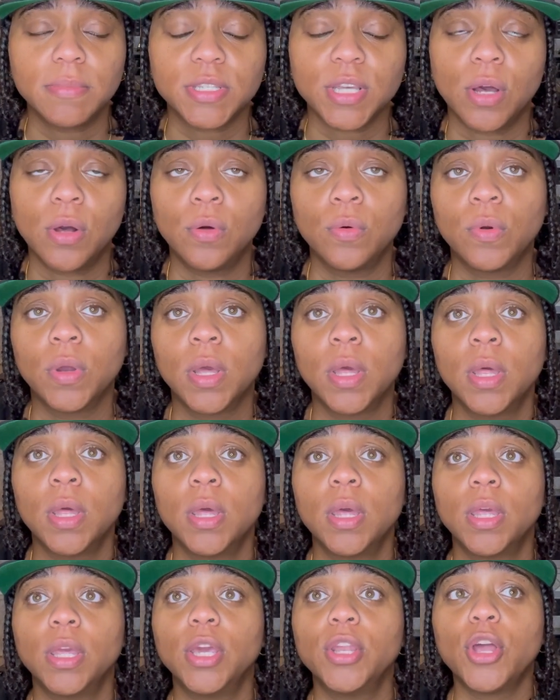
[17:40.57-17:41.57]
So,
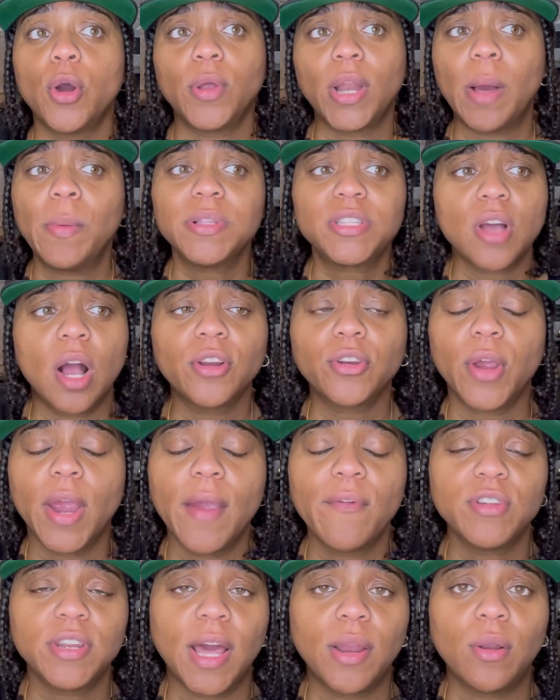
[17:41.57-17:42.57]
you know, and I would talk to her
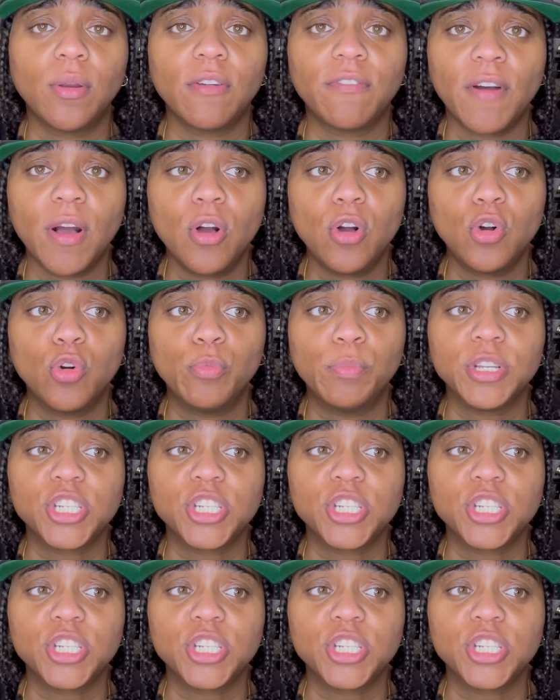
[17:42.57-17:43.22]
every night on the phone,